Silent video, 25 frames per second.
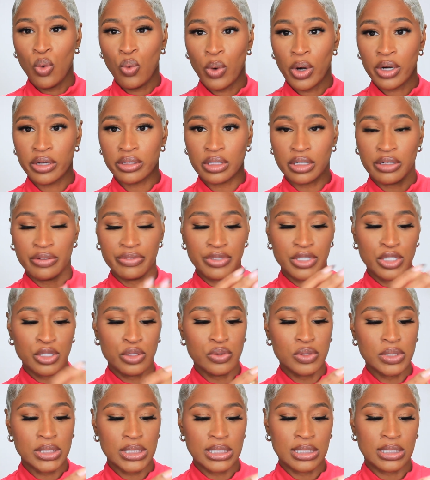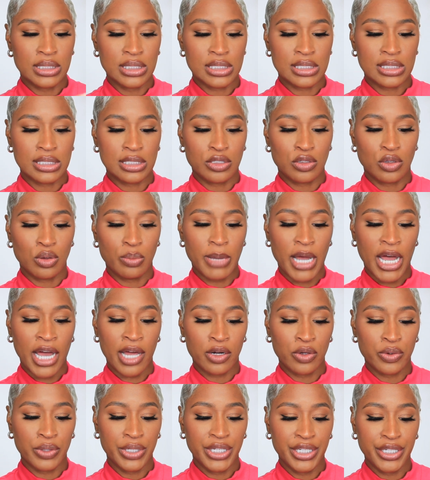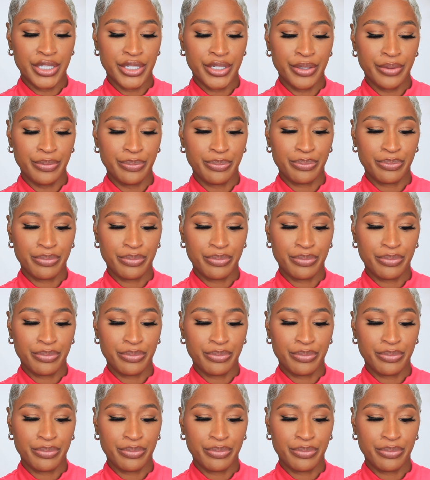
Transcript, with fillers: worth of use in this little bottle here.